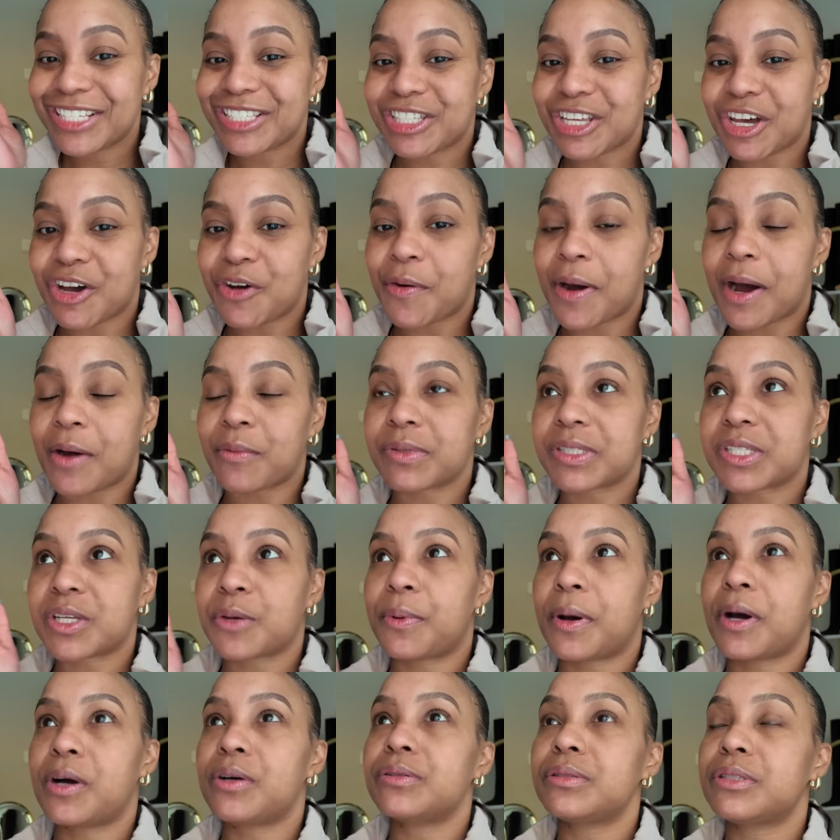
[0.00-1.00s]
So I was
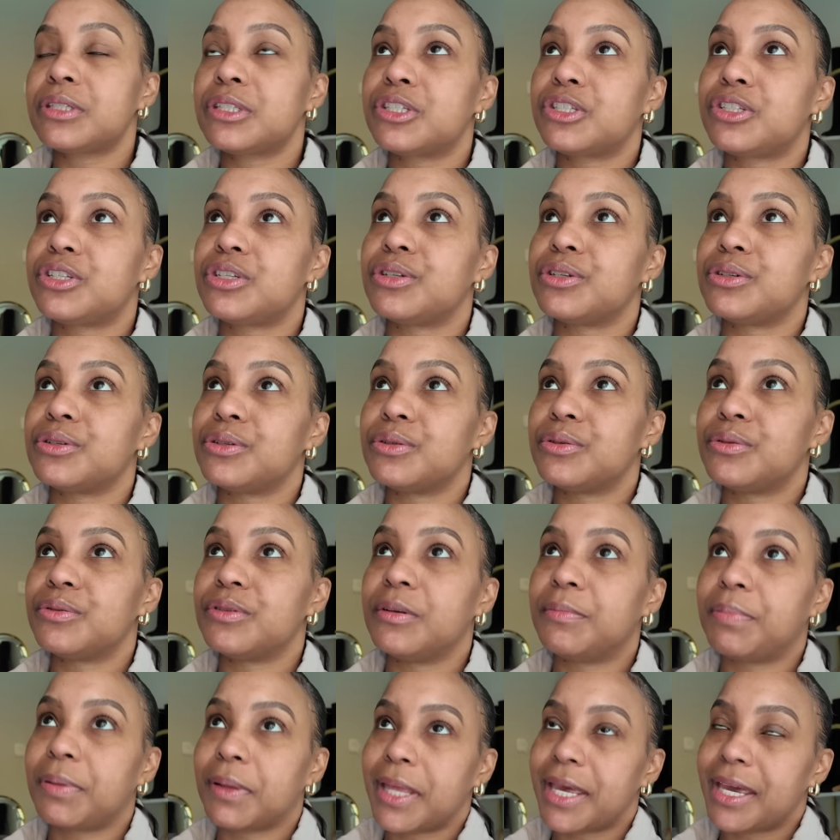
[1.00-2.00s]
supposed to,
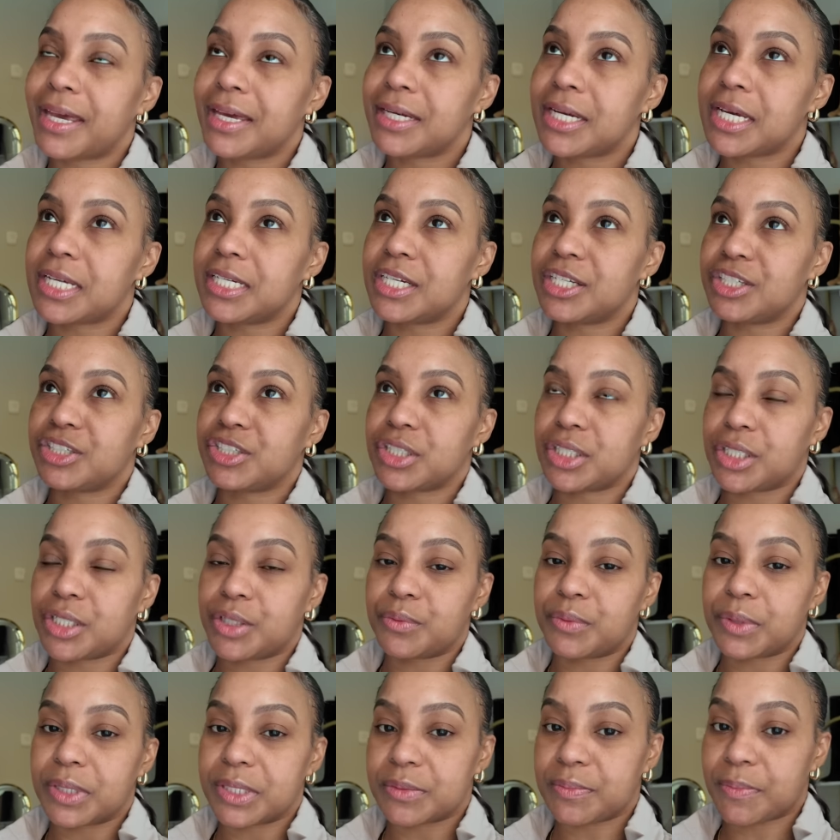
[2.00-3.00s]
the plan initially
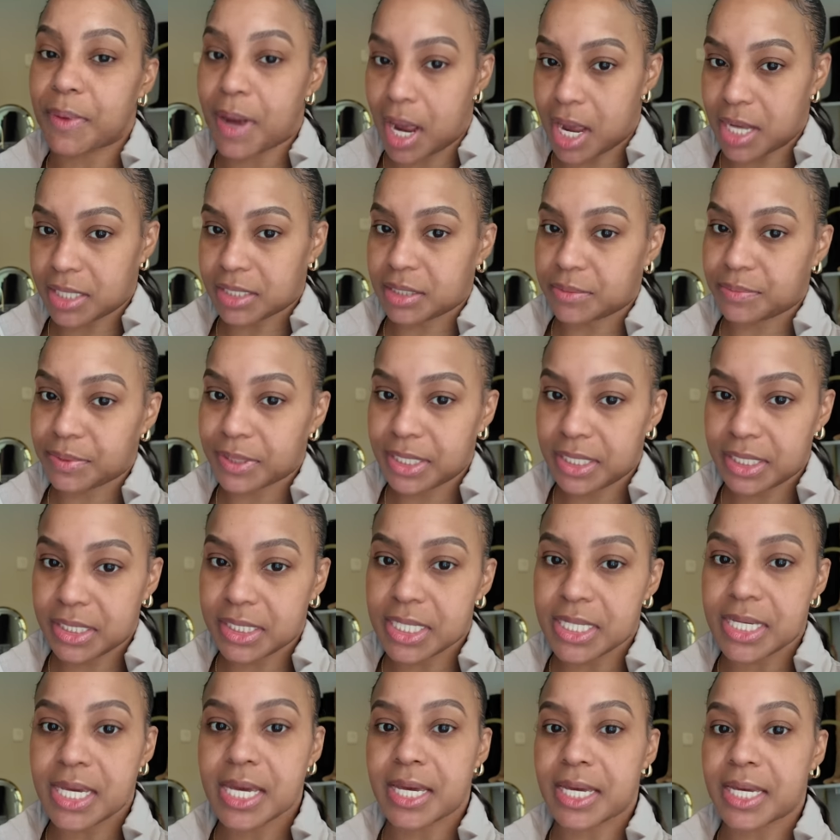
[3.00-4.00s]
was possibly
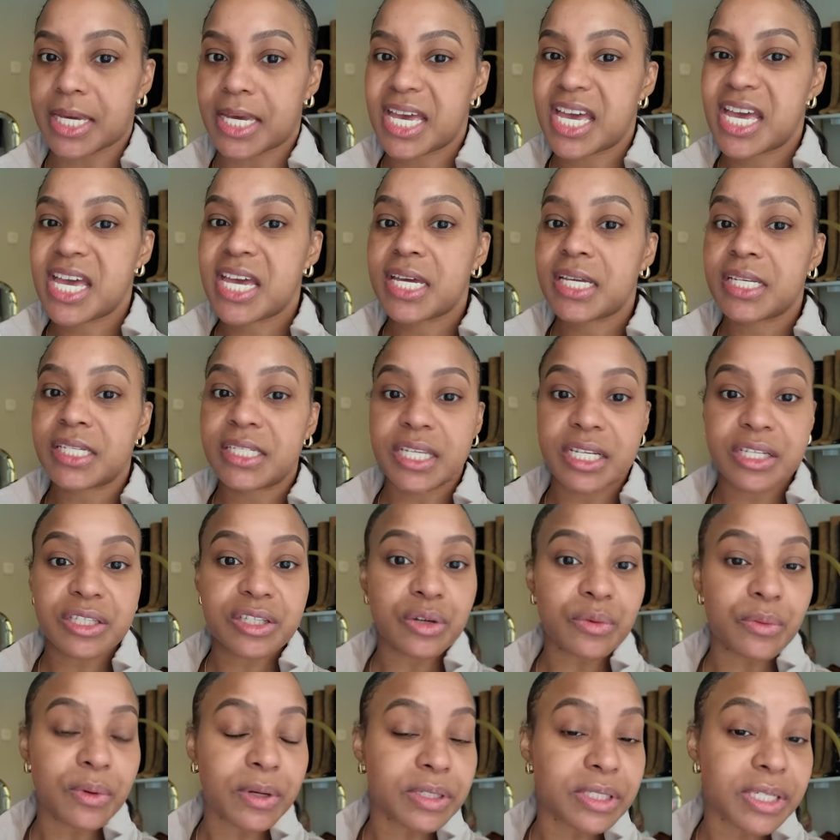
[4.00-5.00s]
to get
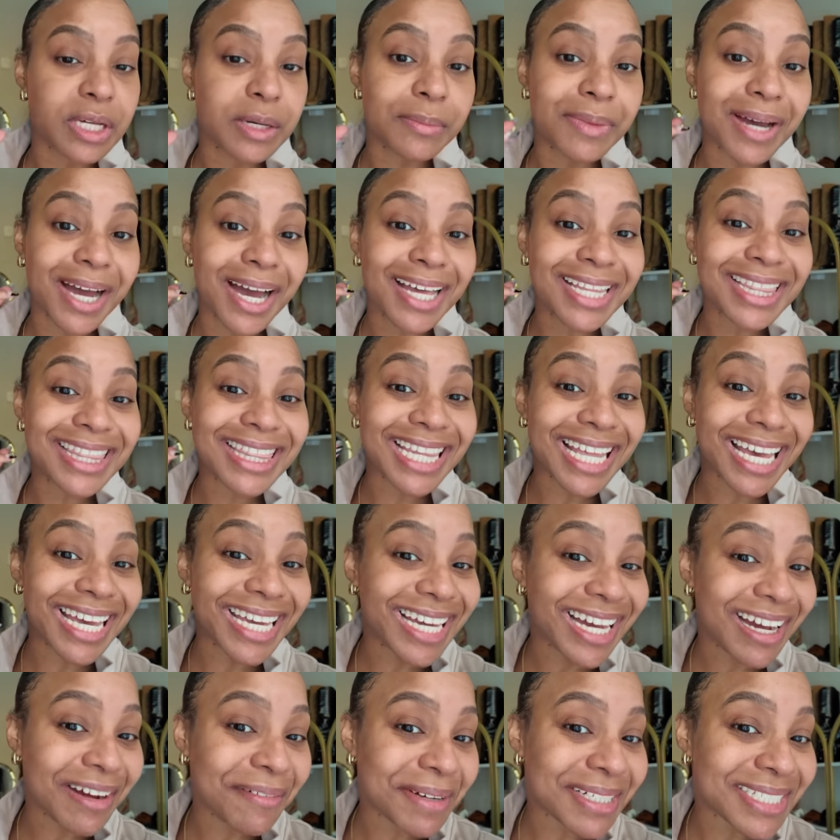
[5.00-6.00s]
dental work done, but I
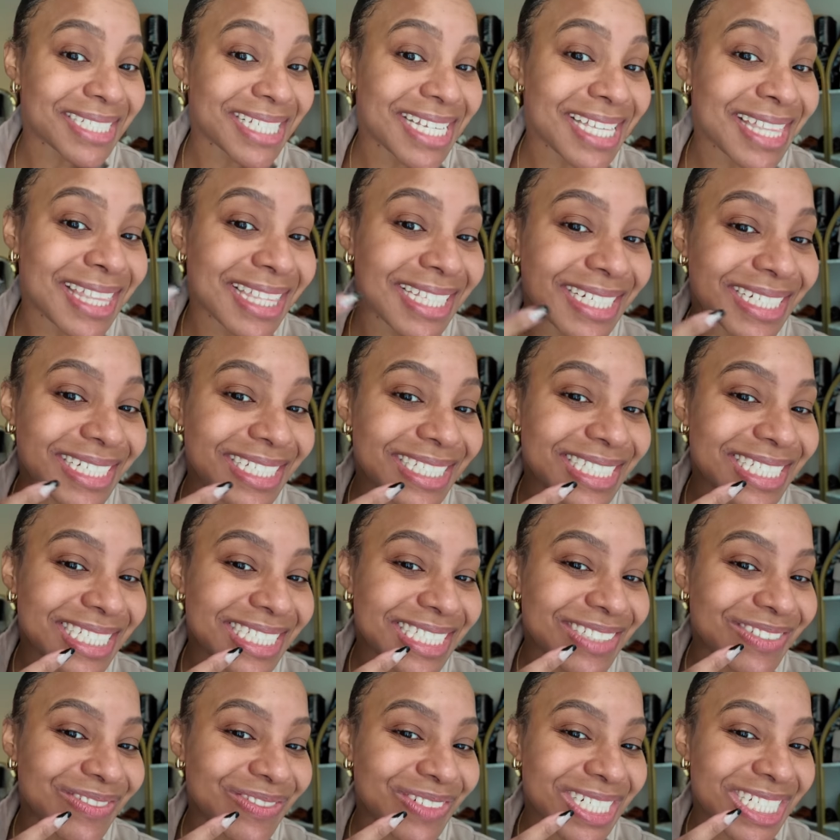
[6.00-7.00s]
like how my teeth look. It's
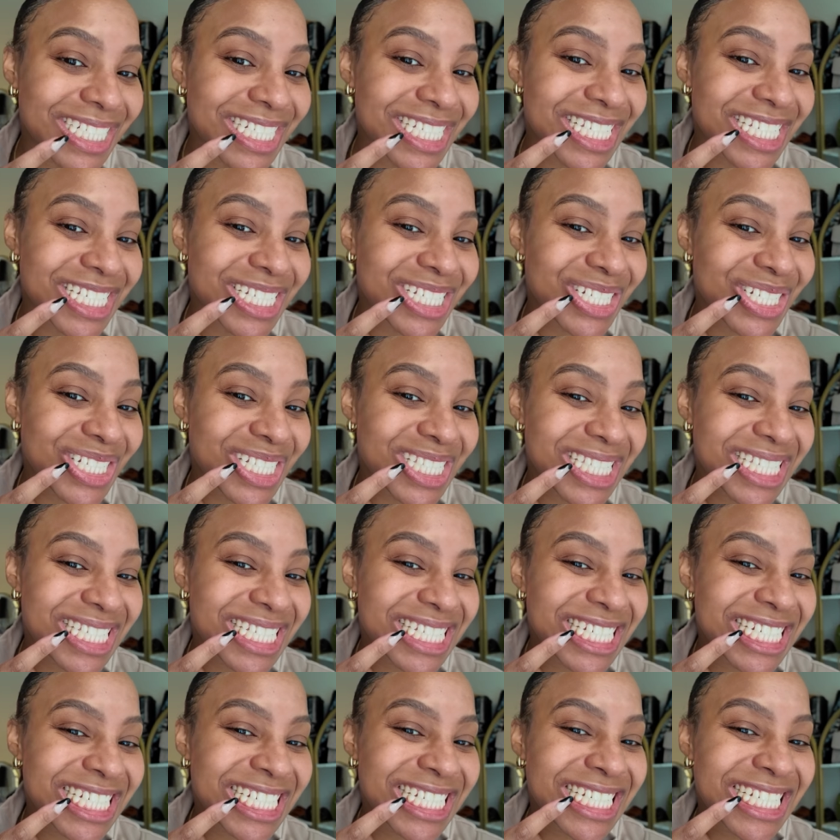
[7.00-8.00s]
only one tooth
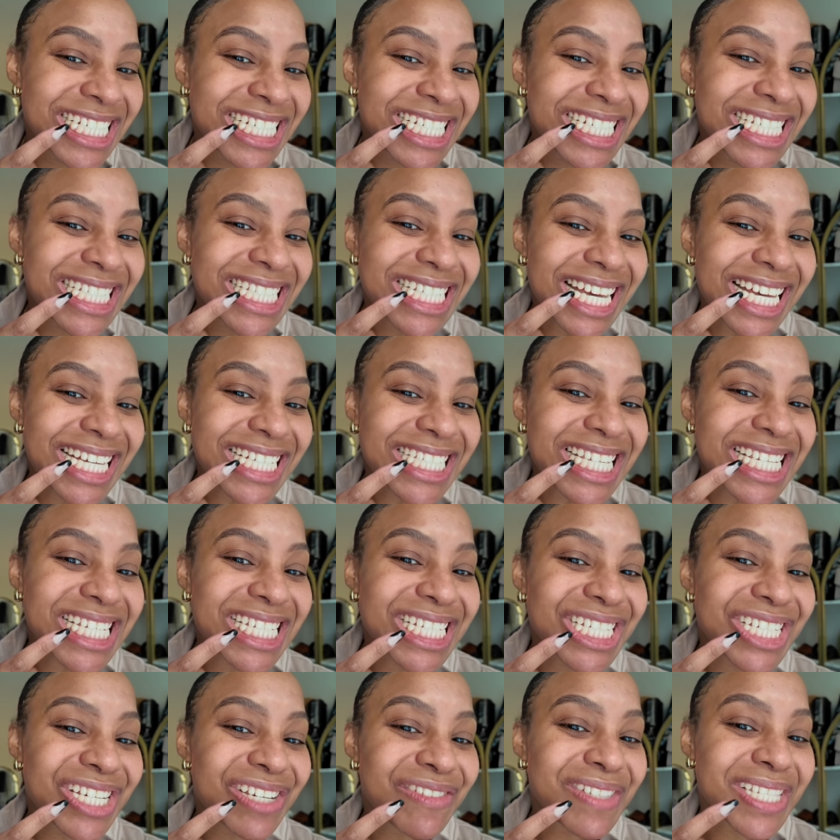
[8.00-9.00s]
that hasn't
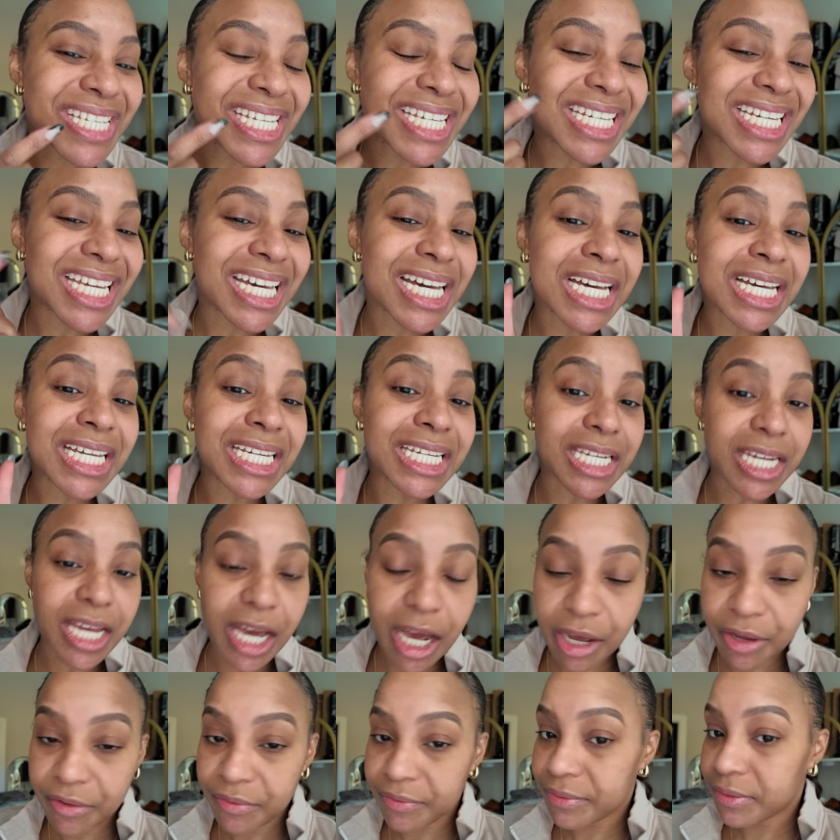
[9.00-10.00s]
shifted
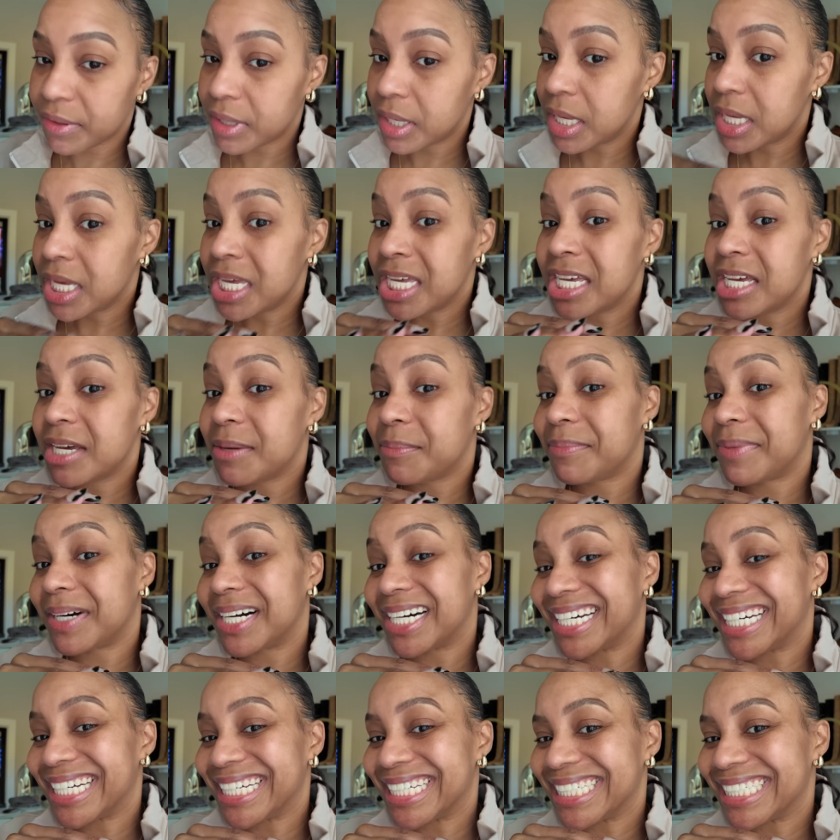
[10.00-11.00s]
enough,
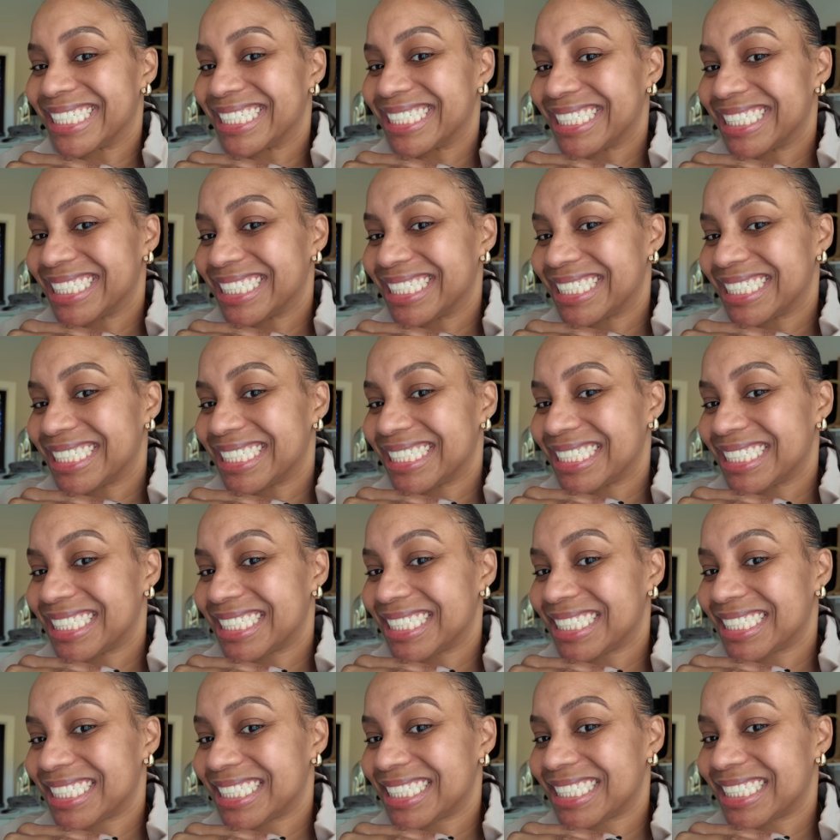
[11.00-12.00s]
but
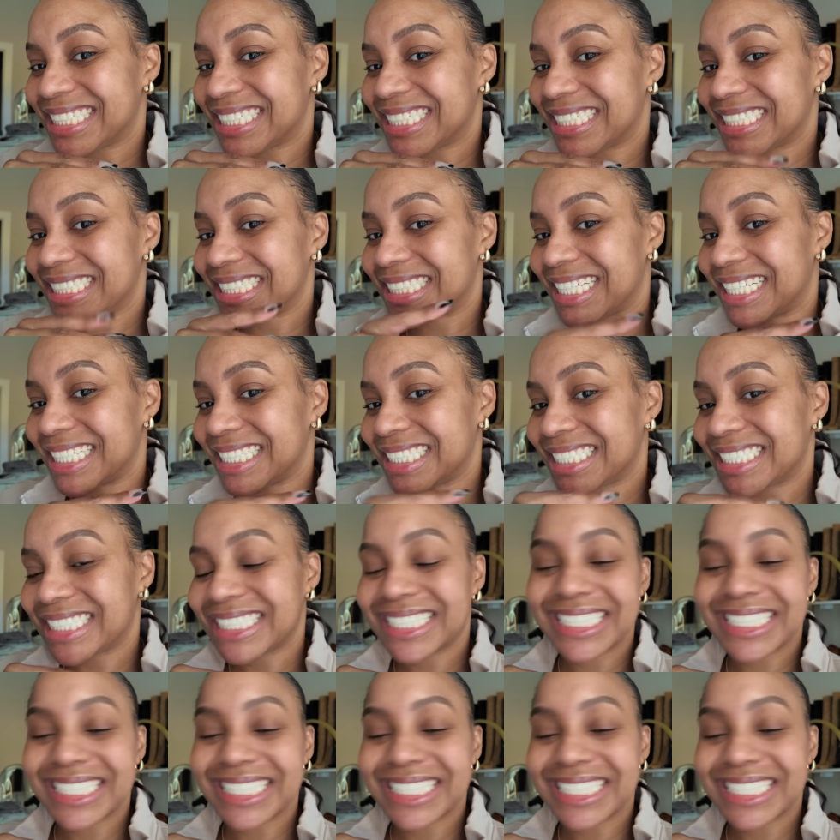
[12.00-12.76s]
this,